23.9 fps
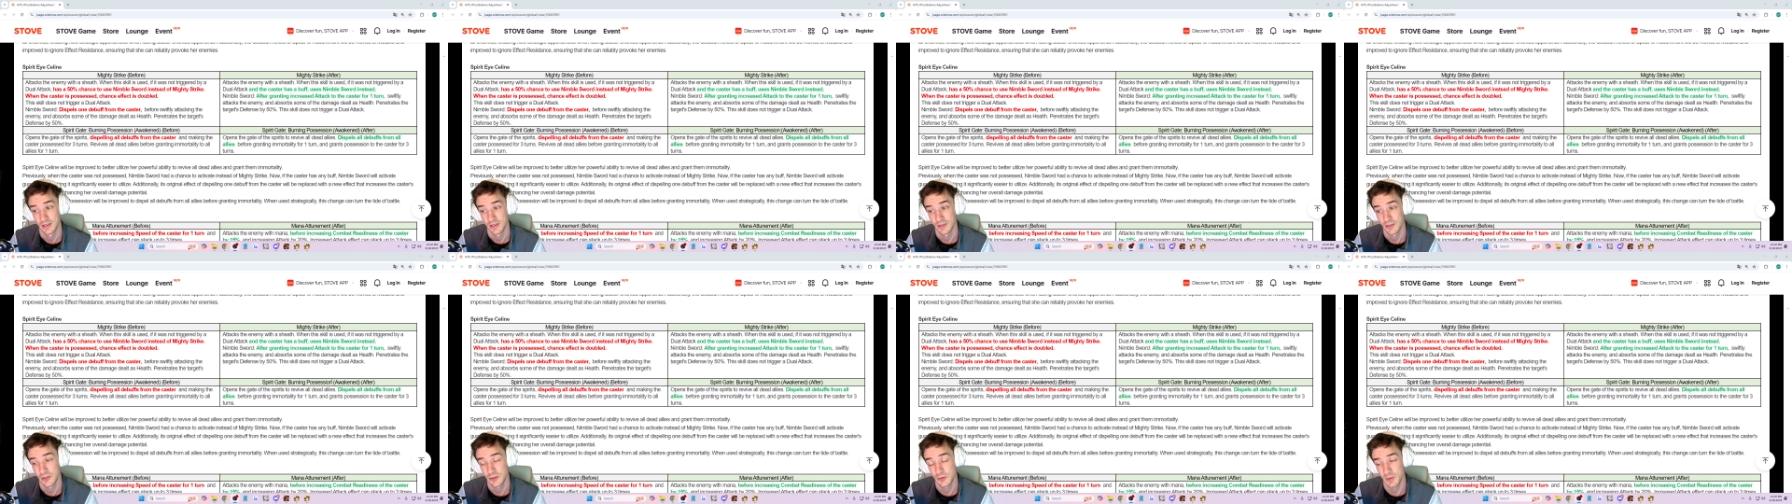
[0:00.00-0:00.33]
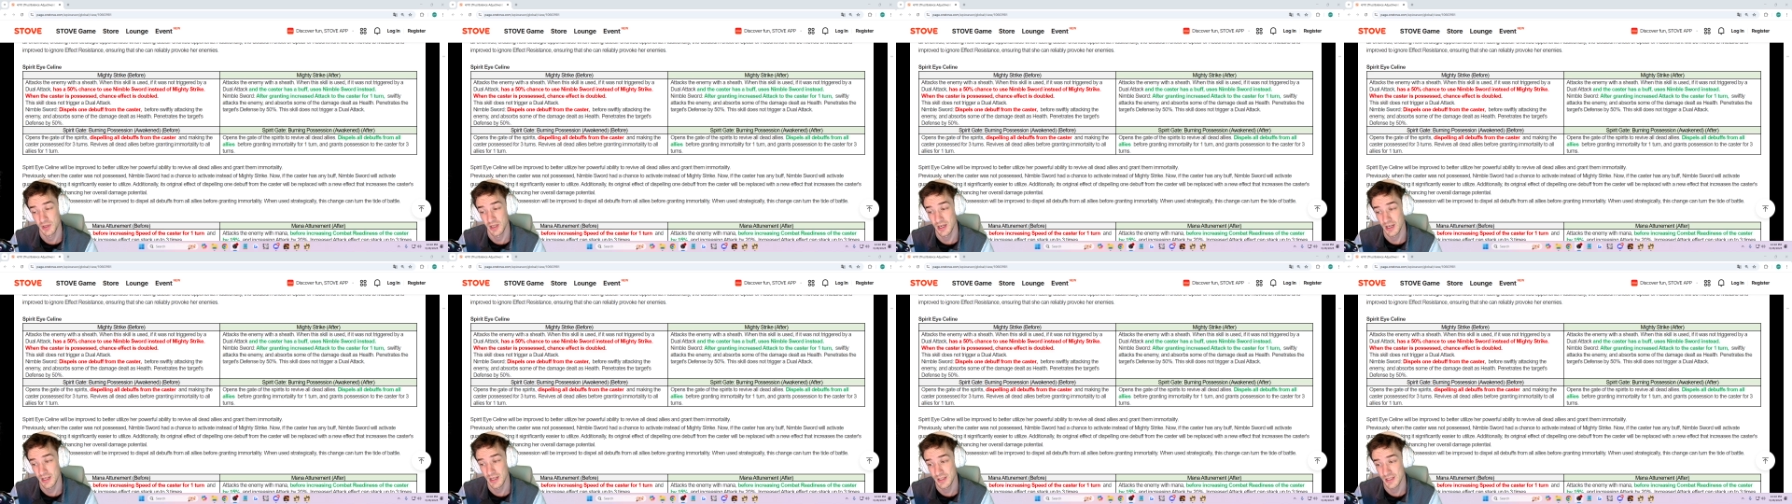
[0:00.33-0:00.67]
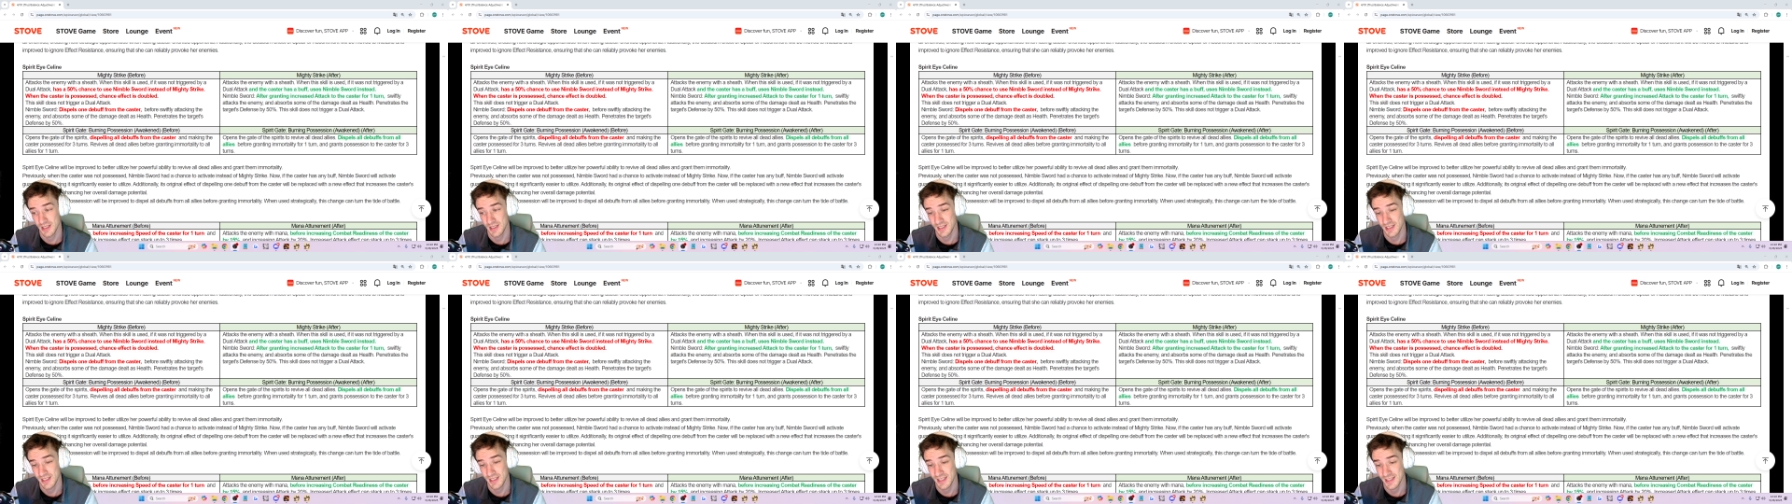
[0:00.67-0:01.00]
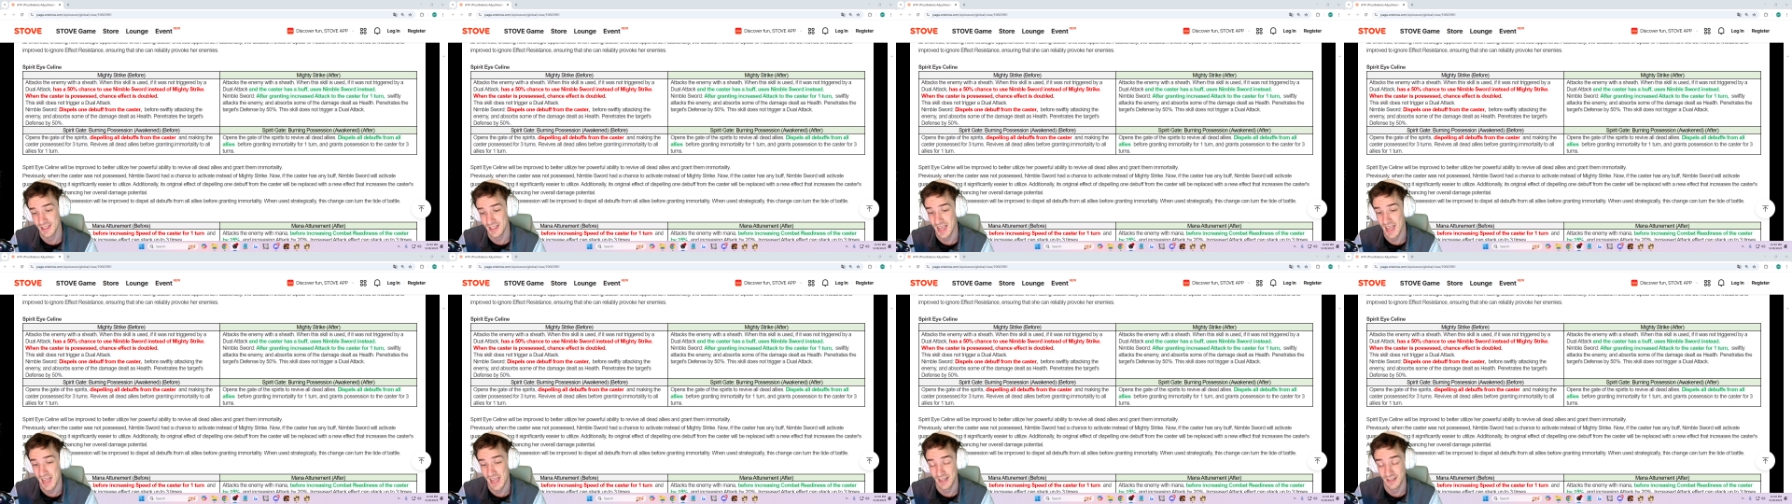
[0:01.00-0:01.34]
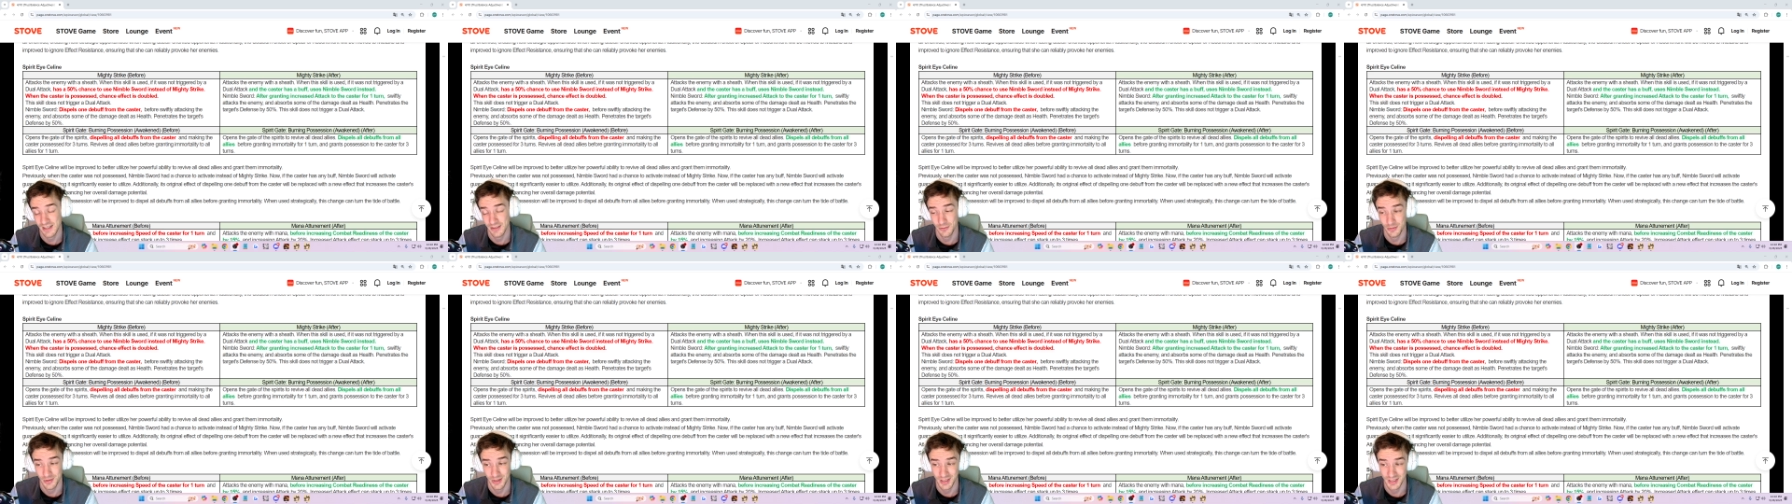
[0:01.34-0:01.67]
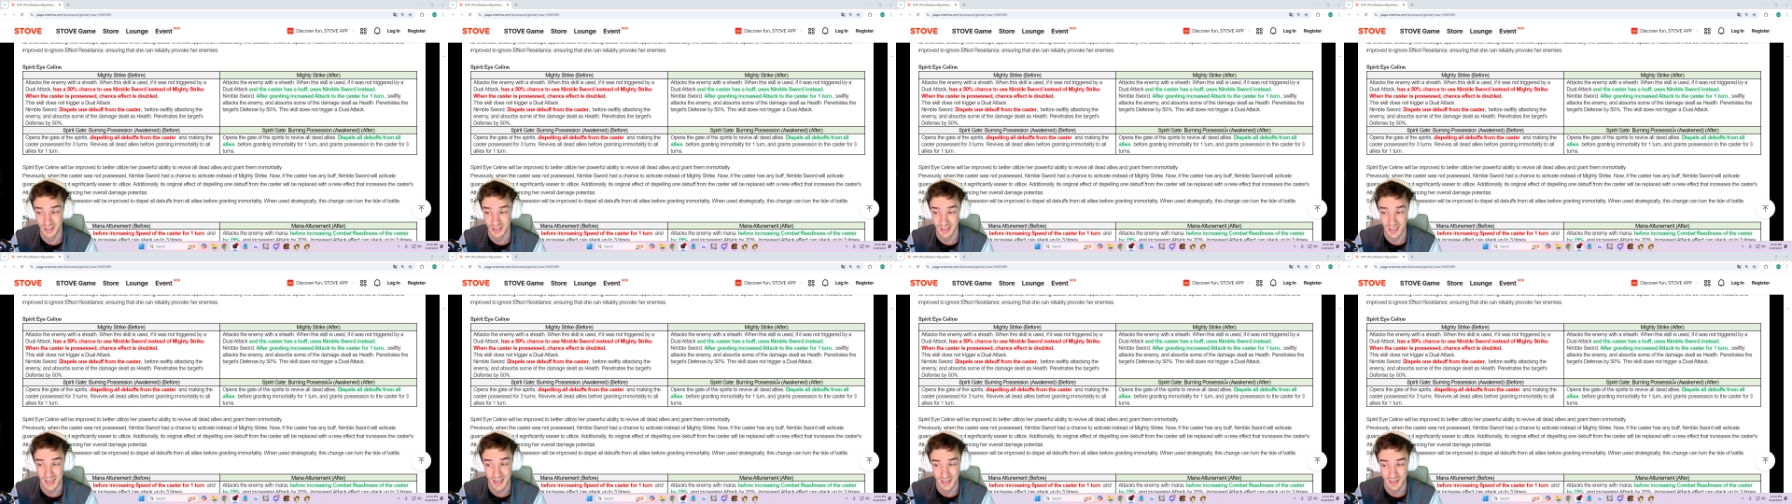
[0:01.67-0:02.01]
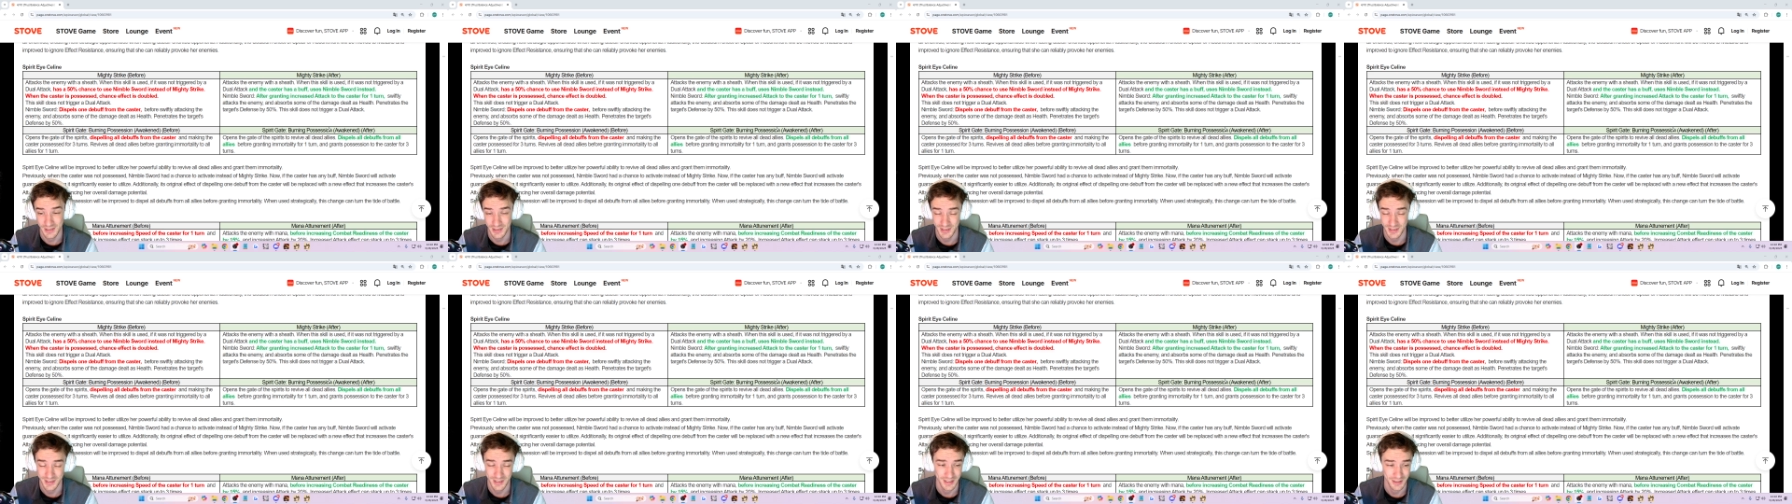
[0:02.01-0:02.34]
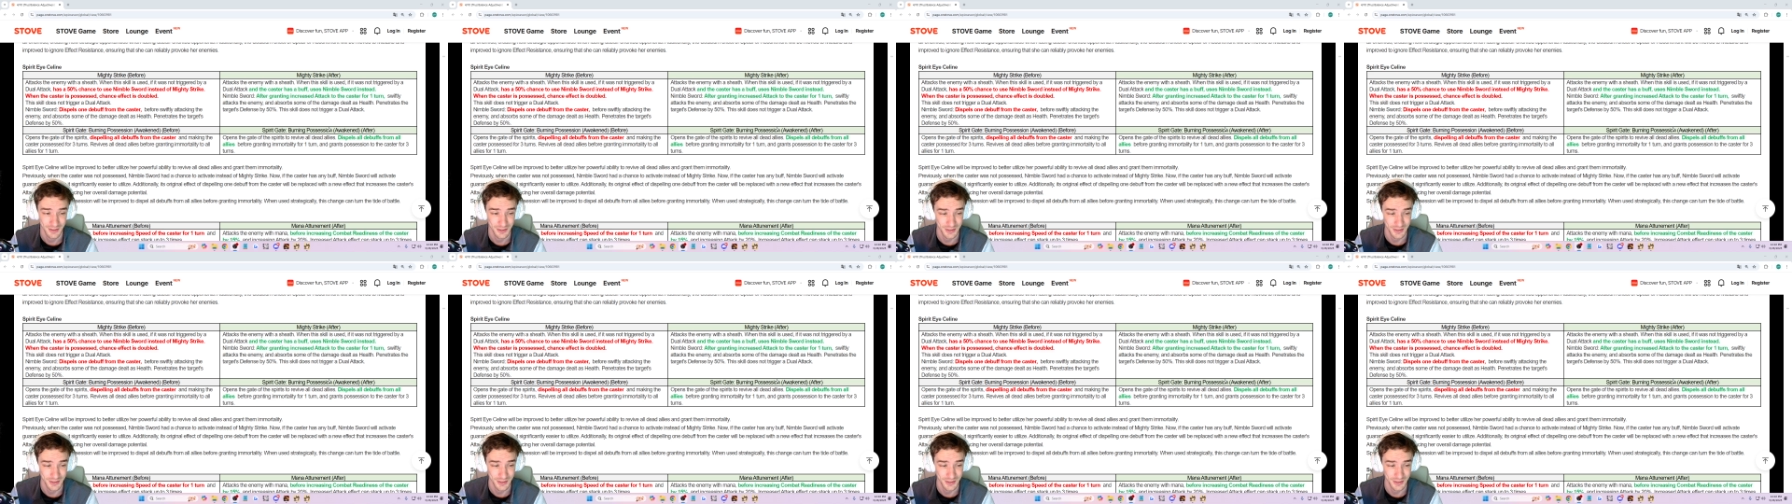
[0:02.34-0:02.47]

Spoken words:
Spirit Eye Celine, that's kind of really nice.